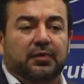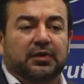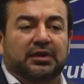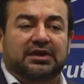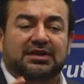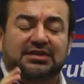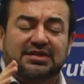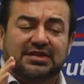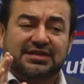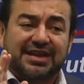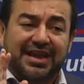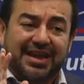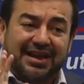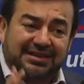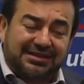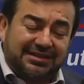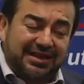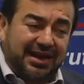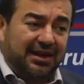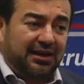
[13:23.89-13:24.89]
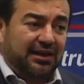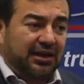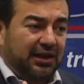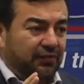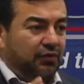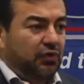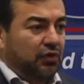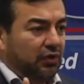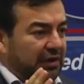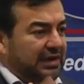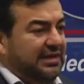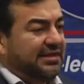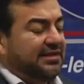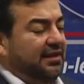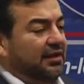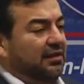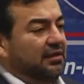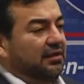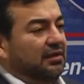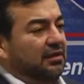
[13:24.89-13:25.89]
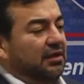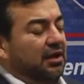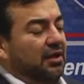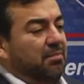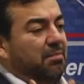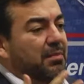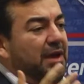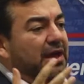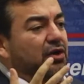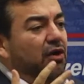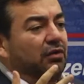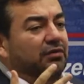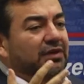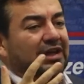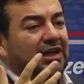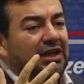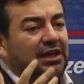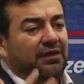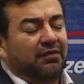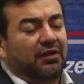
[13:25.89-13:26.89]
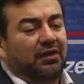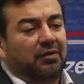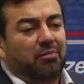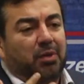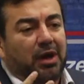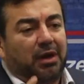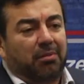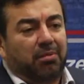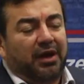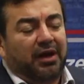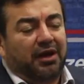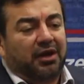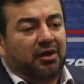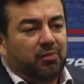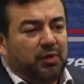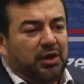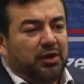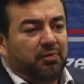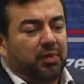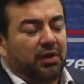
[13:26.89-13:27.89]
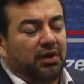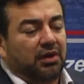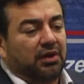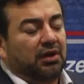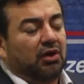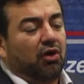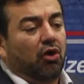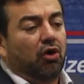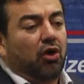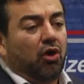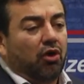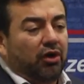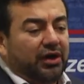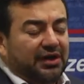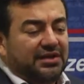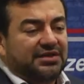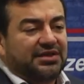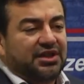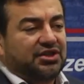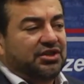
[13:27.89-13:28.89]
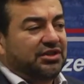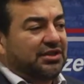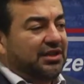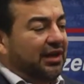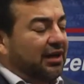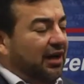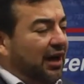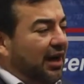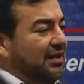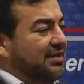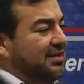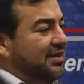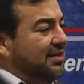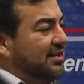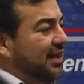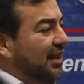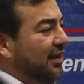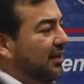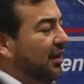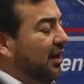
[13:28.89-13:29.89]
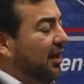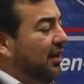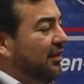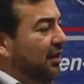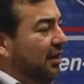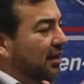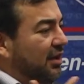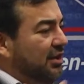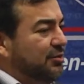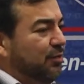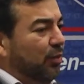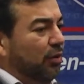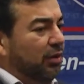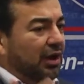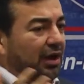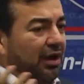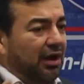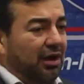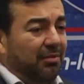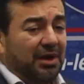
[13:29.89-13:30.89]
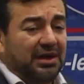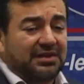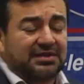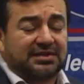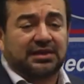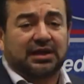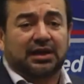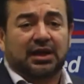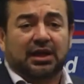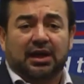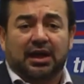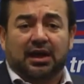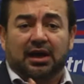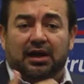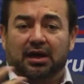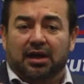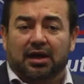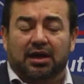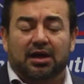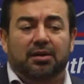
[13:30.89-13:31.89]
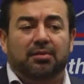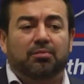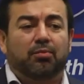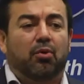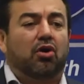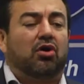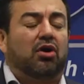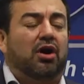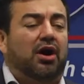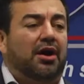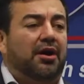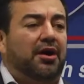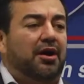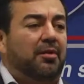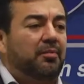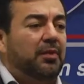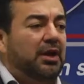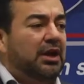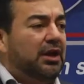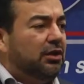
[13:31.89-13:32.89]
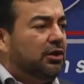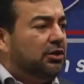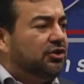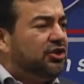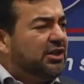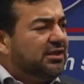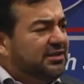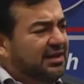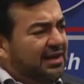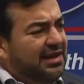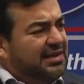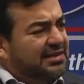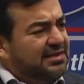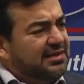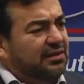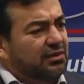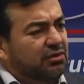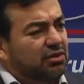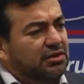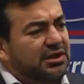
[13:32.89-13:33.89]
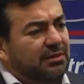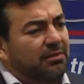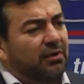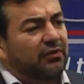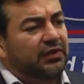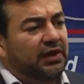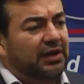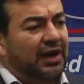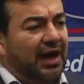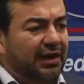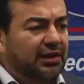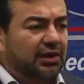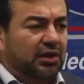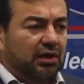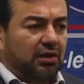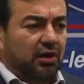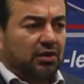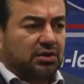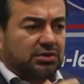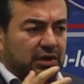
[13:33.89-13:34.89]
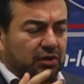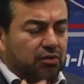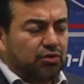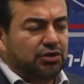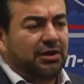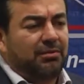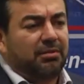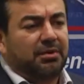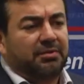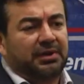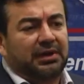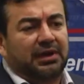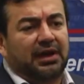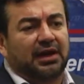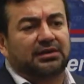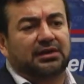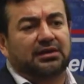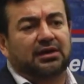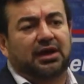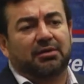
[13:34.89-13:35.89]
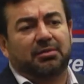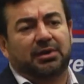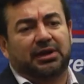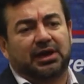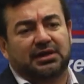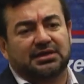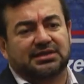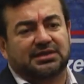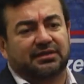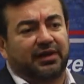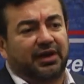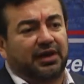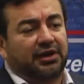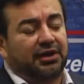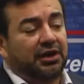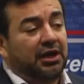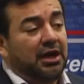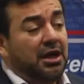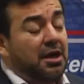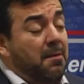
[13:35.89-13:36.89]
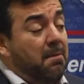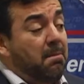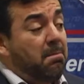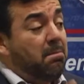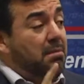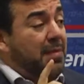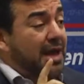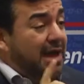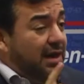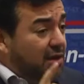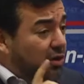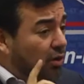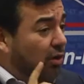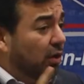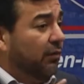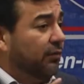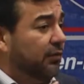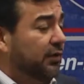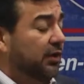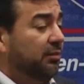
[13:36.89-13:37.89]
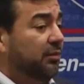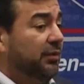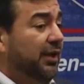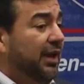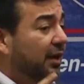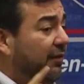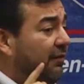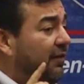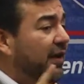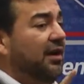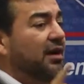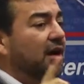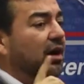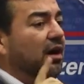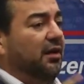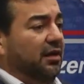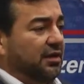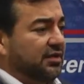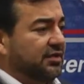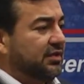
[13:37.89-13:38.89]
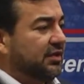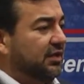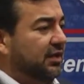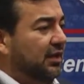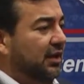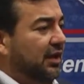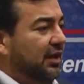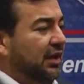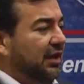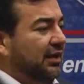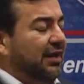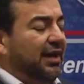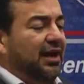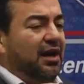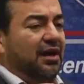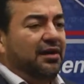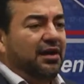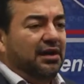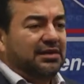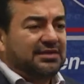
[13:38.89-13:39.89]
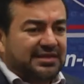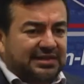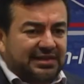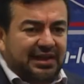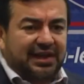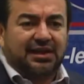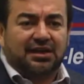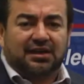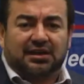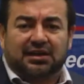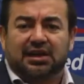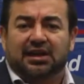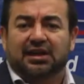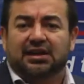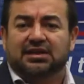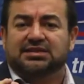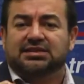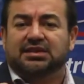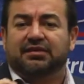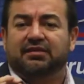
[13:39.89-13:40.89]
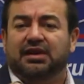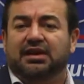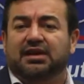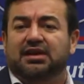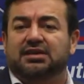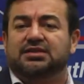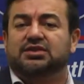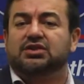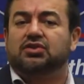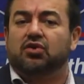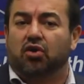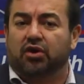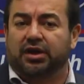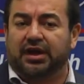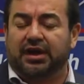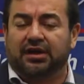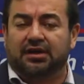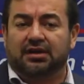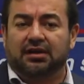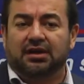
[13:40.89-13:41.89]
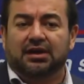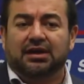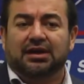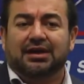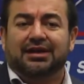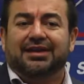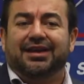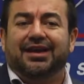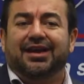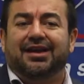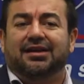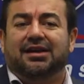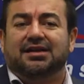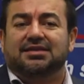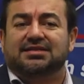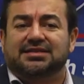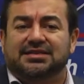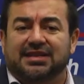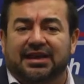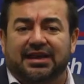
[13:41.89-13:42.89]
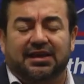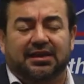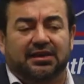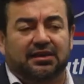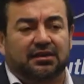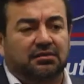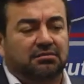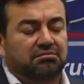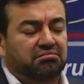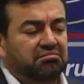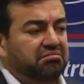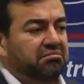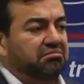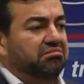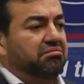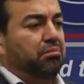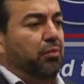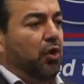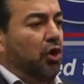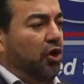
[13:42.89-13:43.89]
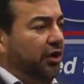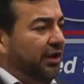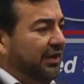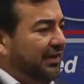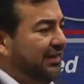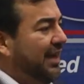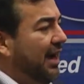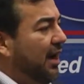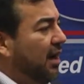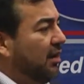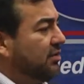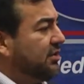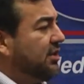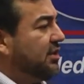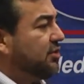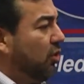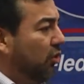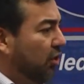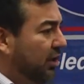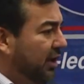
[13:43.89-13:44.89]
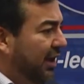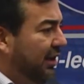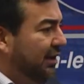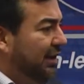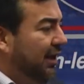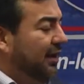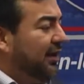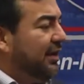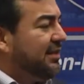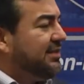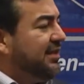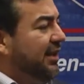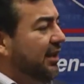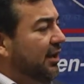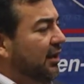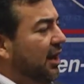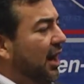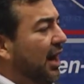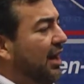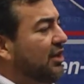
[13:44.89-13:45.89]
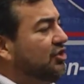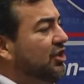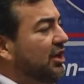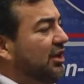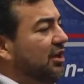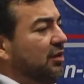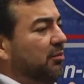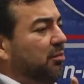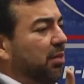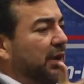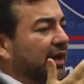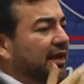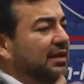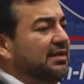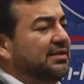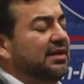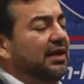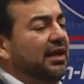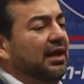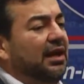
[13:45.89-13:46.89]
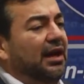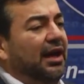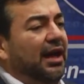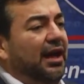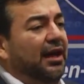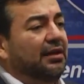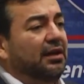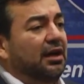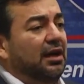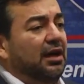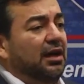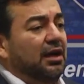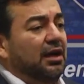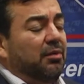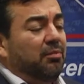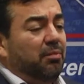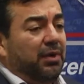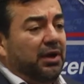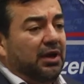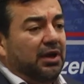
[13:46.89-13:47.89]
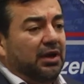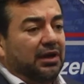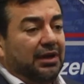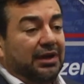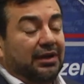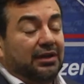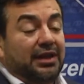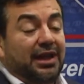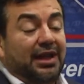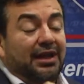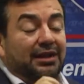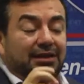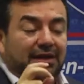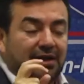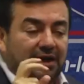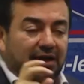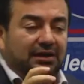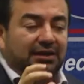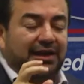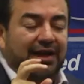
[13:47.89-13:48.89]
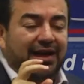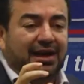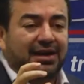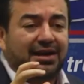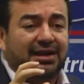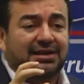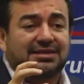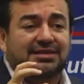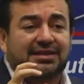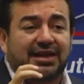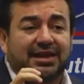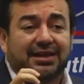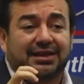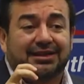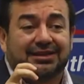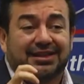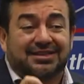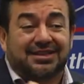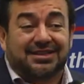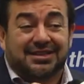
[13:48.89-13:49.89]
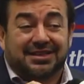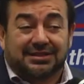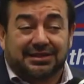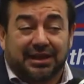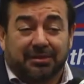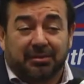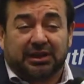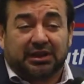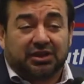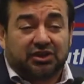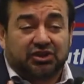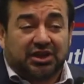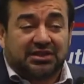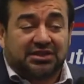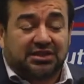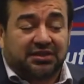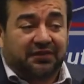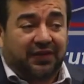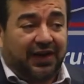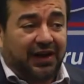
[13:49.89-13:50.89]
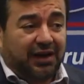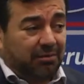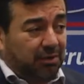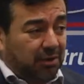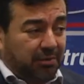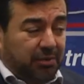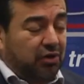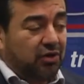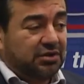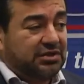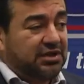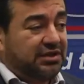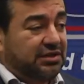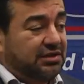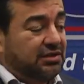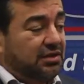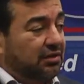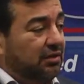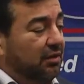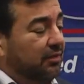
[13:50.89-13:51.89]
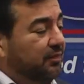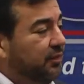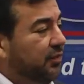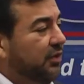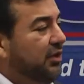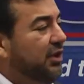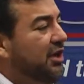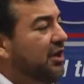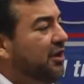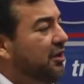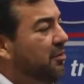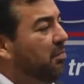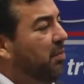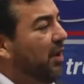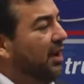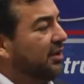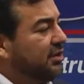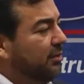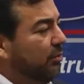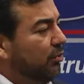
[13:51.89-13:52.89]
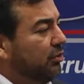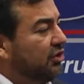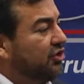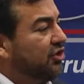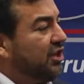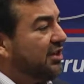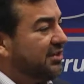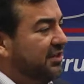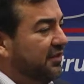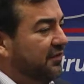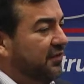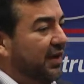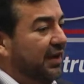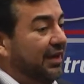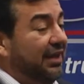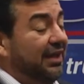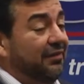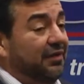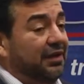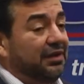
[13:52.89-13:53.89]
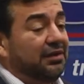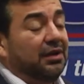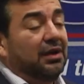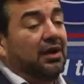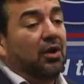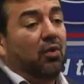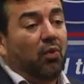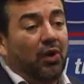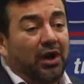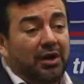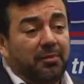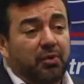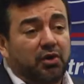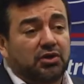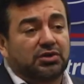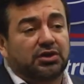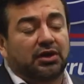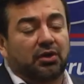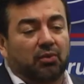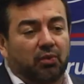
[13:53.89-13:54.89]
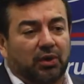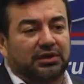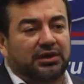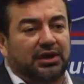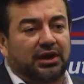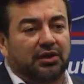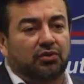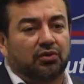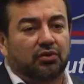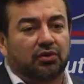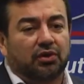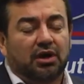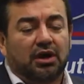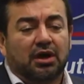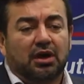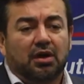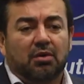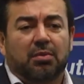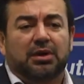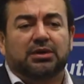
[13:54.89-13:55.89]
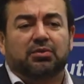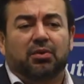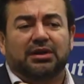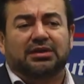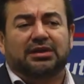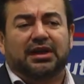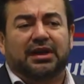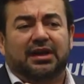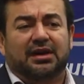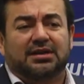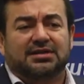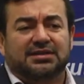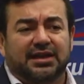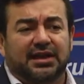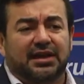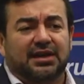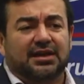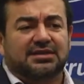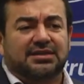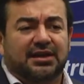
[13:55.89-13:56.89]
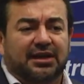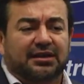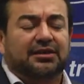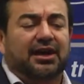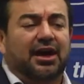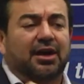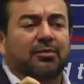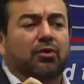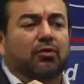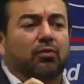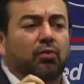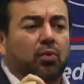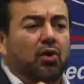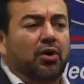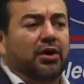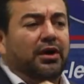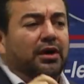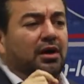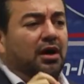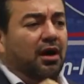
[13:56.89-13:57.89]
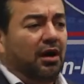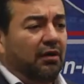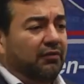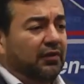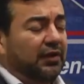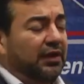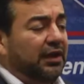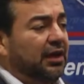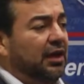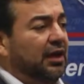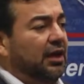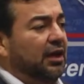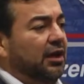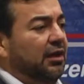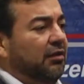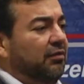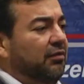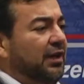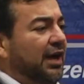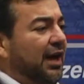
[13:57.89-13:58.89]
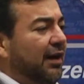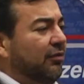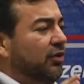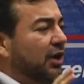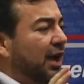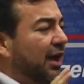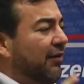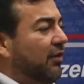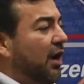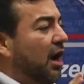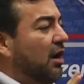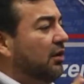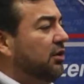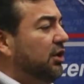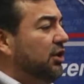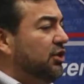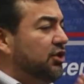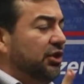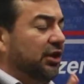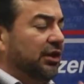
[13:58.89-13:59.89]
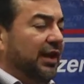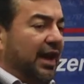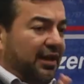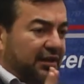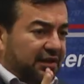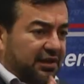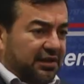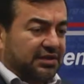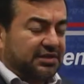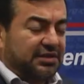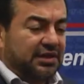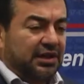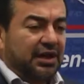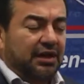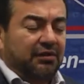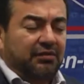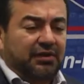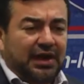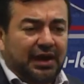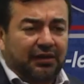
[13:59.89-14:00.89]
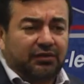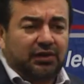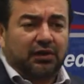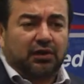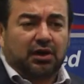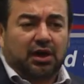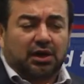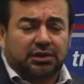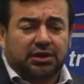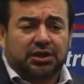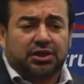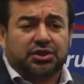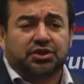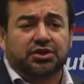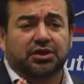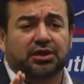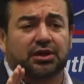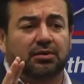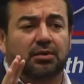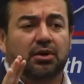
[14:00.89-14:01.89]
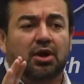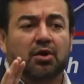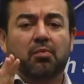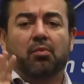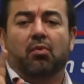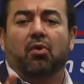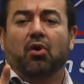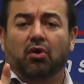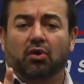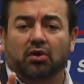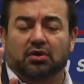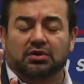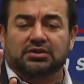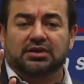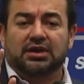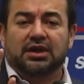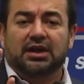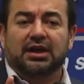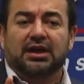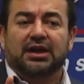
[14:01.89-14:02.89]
This is exactly, if you listen, many of the evil, barbaric people or organizations like ISIS, Al-Qaeda, Hezbollah, Hamas, Boko Haram, just listen to some of their ideologues, like Osama bin Laden, Ayman al-Zawahiri. Many of them, they are very honest. They are not saying killing civilians is okay. They are not saying burning towns is okay. They are not saying hijacking planes. And they are not saying this is Islamically justifiable, because it's near impossible to justify even 1% of what they do. But what they are saying is, in a time of war and conflict, we have to have conditional ethics. We have to have conditional morals.